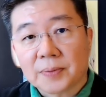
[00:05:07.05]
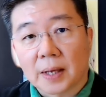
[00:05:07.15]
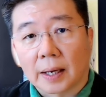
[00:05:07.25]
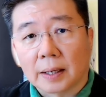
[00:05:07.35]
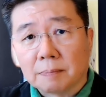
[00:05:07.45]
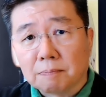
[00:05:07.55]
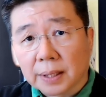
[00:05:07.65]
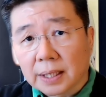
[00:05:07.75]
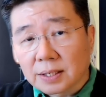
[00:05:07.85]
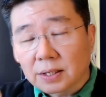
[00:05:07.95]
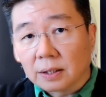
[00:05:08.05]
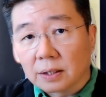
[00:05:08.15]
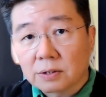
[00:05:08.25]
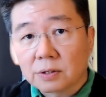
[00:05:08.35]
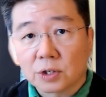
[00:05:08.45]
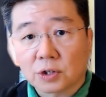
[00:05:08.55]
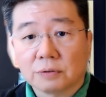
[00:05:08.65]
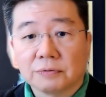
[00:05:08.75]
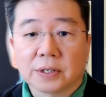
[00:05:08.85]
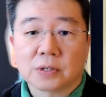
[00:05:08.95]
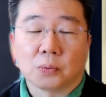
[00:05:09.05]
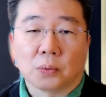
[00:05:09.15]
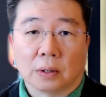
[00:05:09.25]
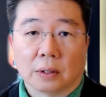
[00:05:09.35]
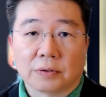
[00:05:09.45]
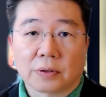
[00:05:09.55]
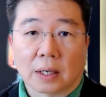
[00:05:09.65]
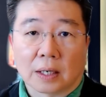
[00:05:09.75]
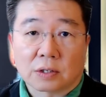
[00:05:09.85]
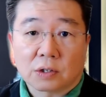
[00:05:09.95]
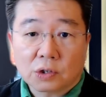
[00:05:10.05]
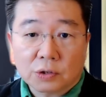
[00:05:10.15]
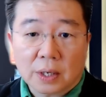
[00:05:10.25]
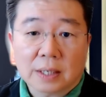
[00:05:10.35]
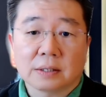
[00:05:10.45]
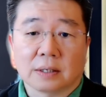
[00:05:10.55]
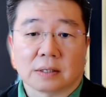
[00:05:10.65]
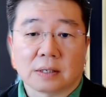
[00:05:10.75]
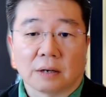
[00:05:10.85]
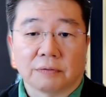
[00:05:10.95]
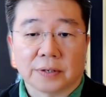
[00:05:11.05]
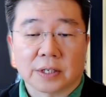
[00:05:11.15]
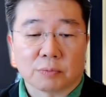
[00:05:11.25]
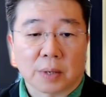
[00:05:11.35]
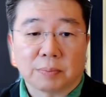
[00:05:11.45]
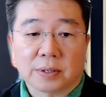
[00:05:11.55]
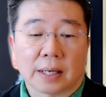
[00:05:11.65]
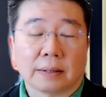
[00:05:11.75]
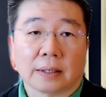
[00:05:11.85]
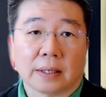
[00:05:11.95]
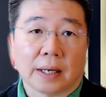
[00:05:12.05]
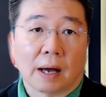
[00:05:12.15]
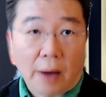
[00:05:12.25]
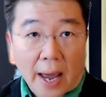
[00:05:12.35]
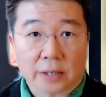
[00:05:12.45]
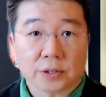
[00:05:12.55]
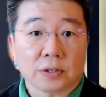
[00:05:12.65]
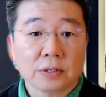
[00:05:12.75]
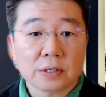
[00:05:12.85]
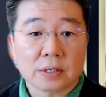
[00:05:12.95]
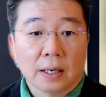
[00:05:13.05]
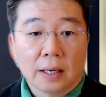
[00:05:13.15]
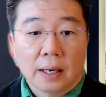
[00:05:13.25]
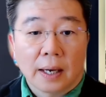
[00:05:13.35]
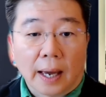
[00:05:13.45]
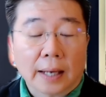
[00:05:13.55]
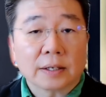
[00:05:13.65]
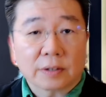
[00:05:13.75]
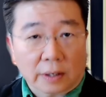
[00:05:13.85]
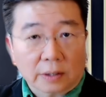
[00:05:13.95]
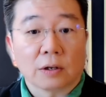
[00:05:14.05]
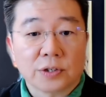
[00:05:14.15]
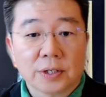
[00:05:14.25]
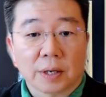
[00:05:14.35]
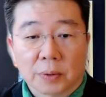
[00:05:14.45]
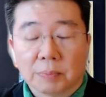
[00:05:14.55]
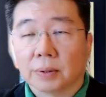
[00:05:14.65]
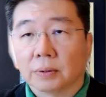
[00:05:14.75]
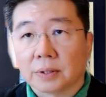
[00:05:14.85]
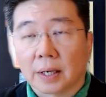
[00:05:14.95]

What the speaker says: And because in this digital first world, trust itself is represented in our actions and the technology that we build.